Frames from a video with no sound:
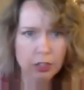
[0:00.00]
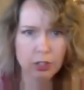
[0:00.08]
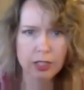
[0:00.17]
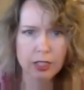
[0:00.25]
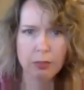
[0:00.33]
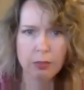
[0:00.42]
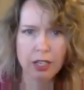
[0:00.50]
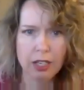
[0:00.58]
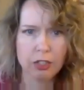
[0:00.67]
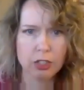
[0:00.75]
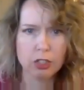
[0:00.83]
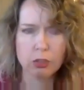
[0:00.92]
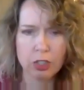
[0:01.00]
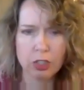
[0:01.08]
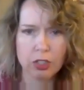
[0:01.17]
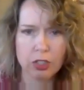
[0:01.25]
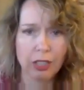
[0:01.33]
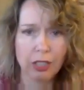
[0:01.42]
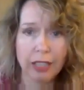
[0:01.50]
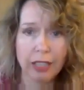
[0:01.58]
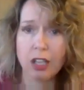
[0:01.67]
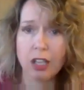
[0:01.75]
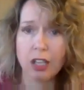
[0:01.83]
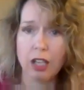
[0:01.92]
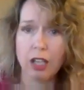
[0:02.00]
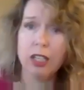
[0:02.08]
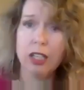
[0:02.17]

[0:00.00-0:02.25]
She thinks about how she switched to the line-caught,